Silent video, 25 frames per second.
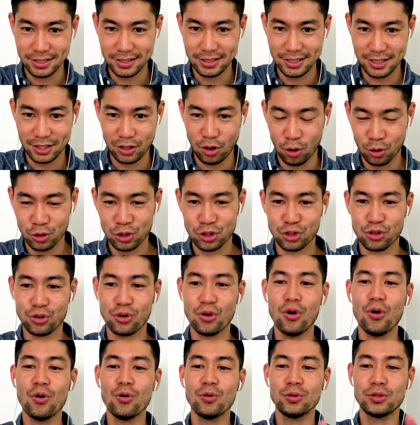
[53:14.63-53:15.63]
a
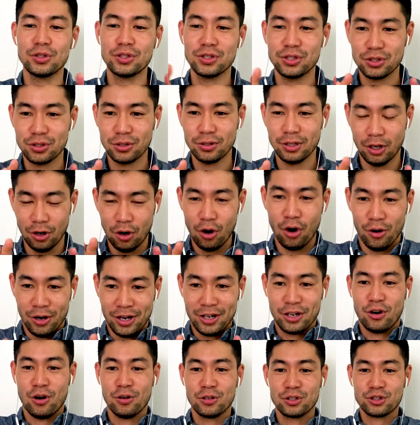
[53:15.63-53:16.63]
controlled sort of, on a
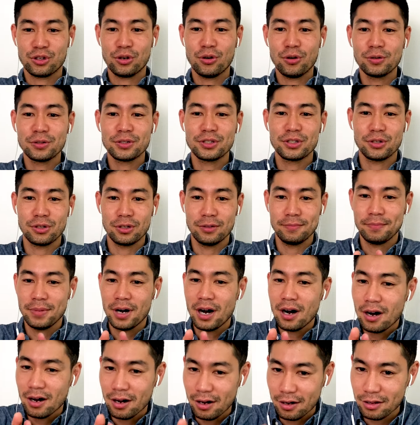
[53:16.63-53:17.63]
controlled sort of
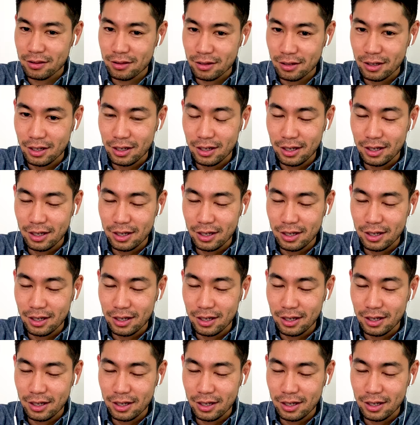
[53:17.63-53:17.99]
path.